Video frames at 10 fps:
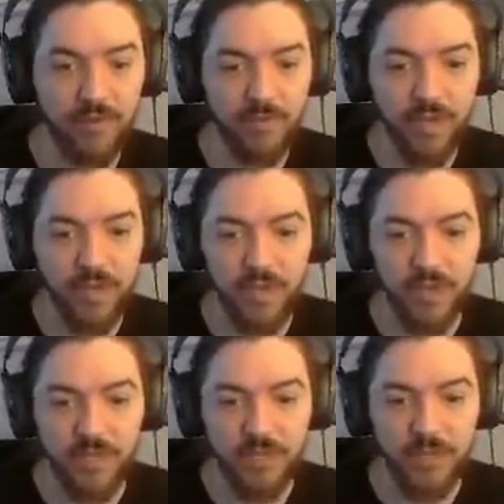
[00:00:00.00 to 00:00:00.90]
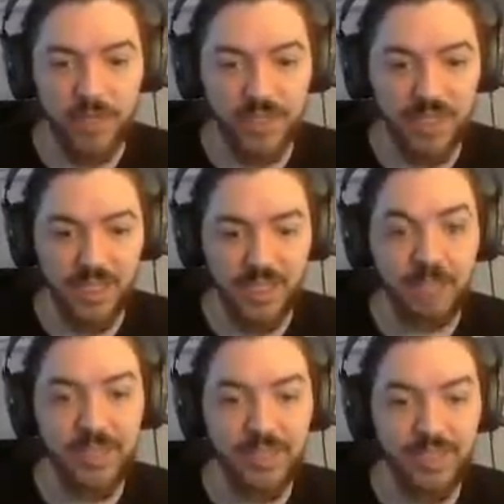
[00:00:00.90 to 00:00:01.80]
things mean that
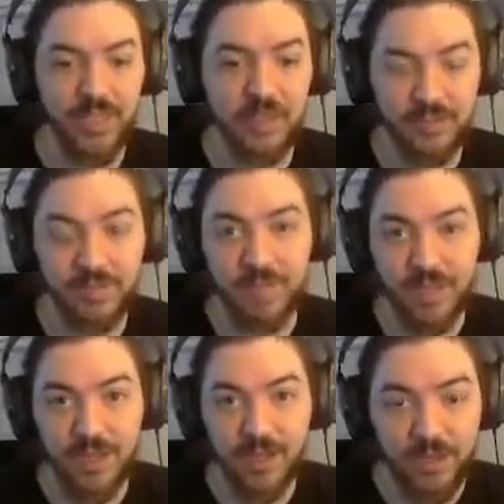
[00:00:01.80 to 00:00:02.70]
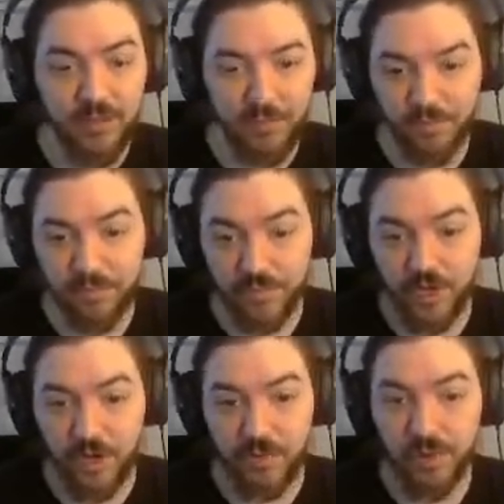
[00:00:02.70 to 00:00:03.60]
means that,
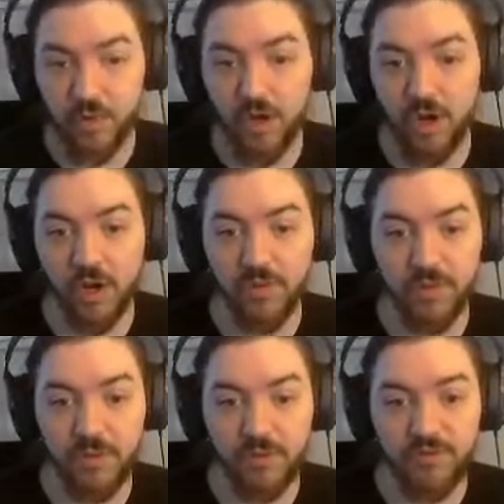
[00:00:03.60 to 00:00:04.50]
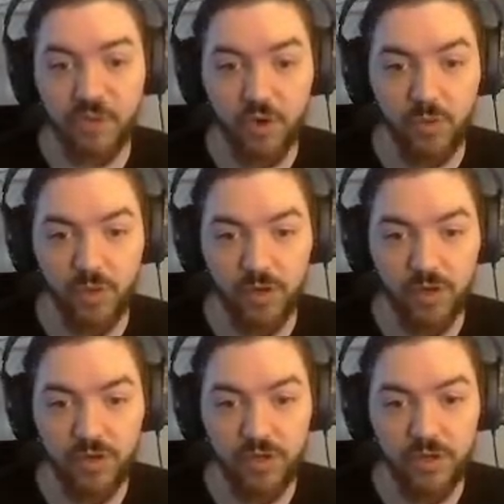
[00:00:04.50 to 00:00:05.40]
my Warthog, if I'm going forward,
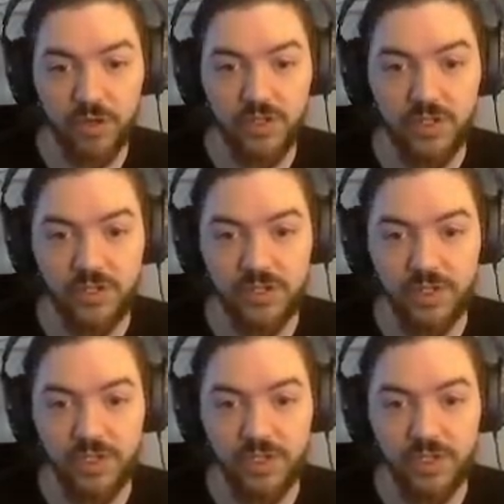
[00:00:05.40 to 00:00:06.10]
is going to suddenly